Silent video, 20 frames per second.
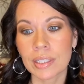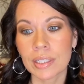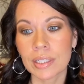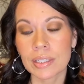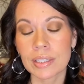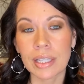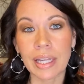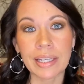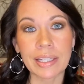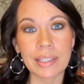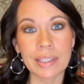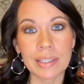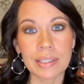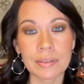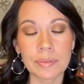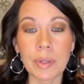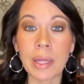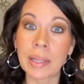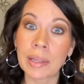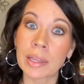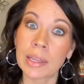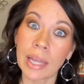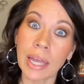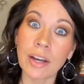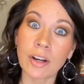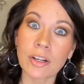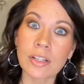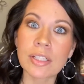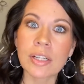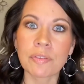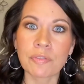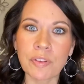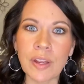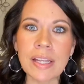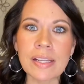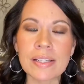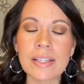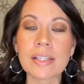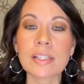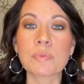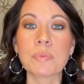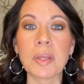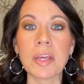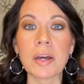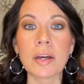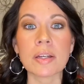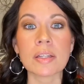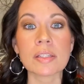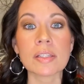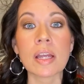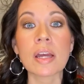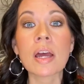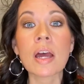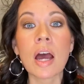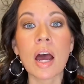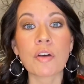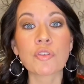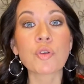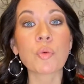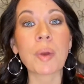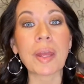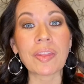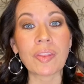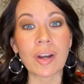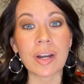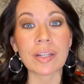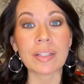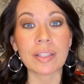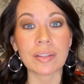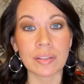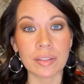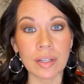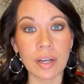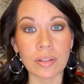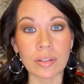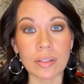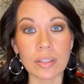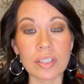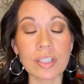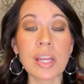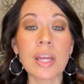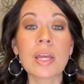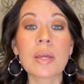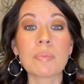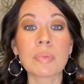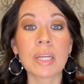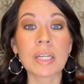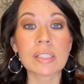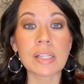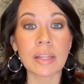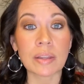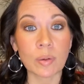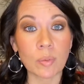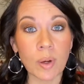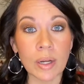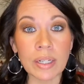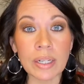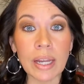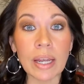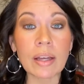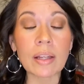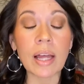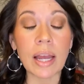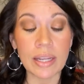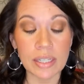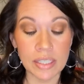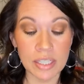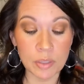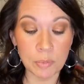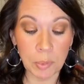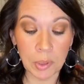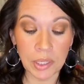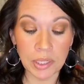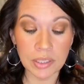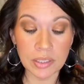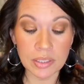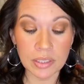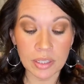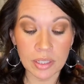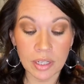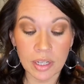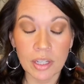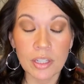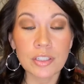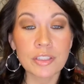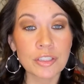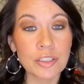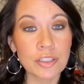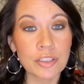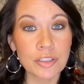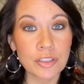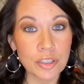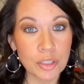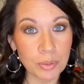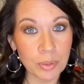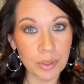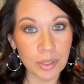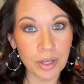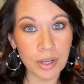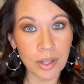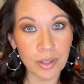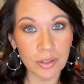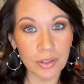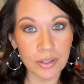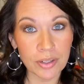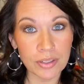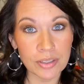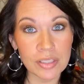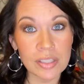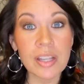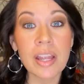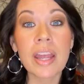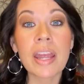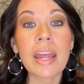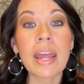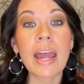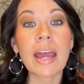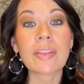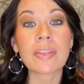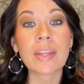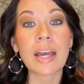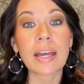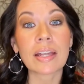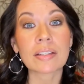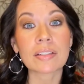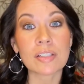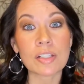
like in layers and phases because of the way that I did the colors. Because on the one nail, I split 2 of the colors, and then